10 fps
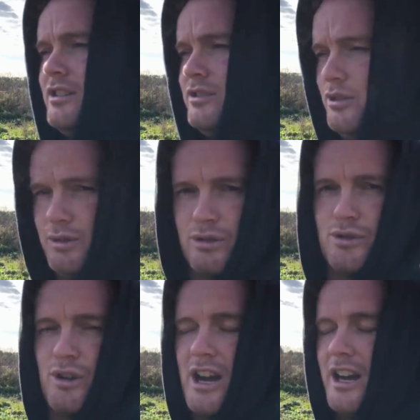neutral's
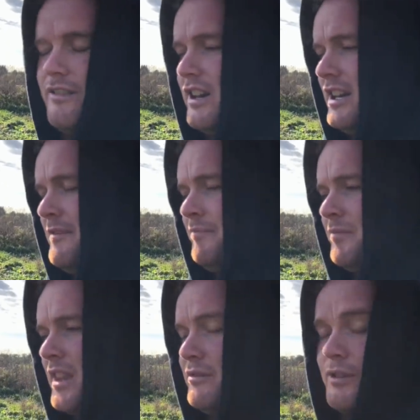drive.
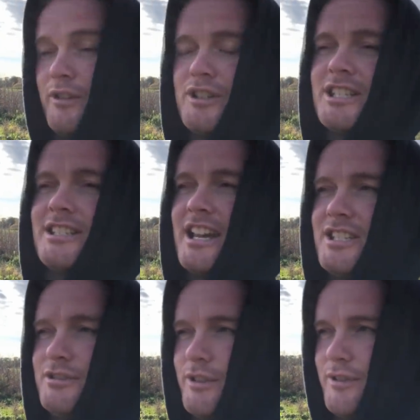Reverse is
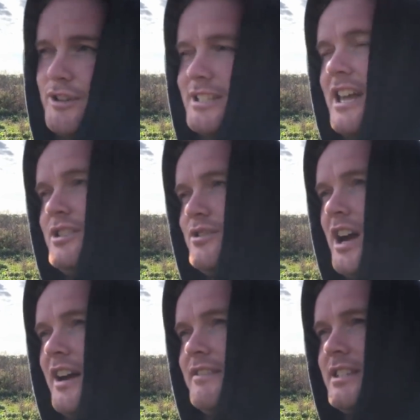actually reverse and
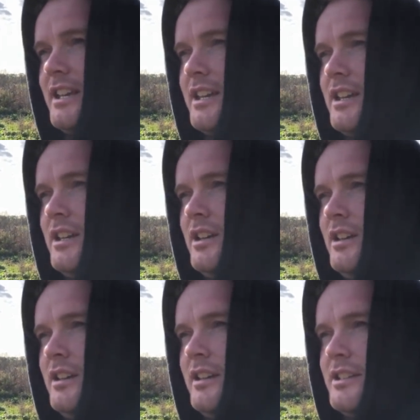drive. It's like
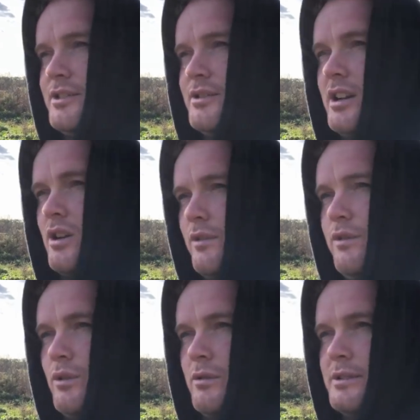it's trying to go
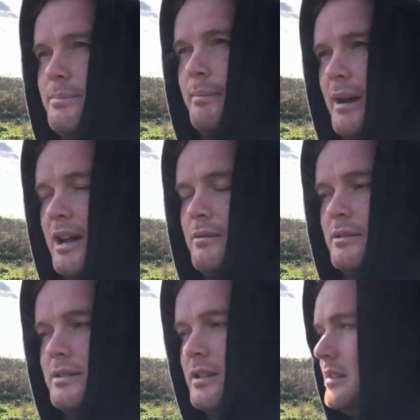forwards but
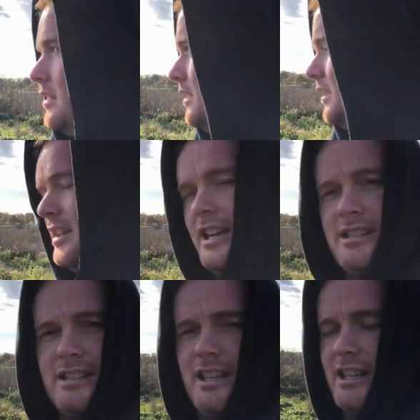backwards. flip a coin.
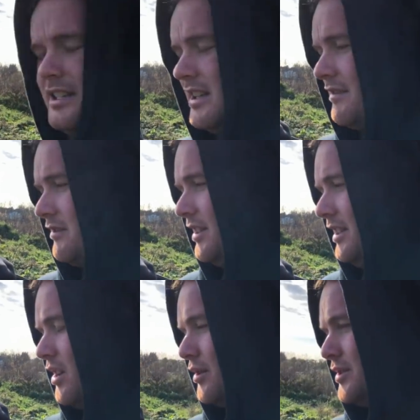It's you, you never really
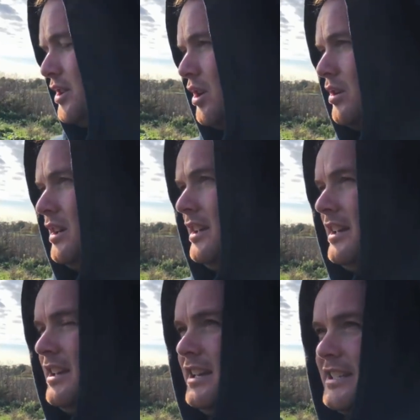know. So
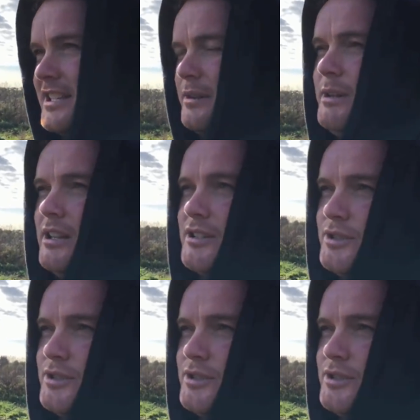it's gonna be a little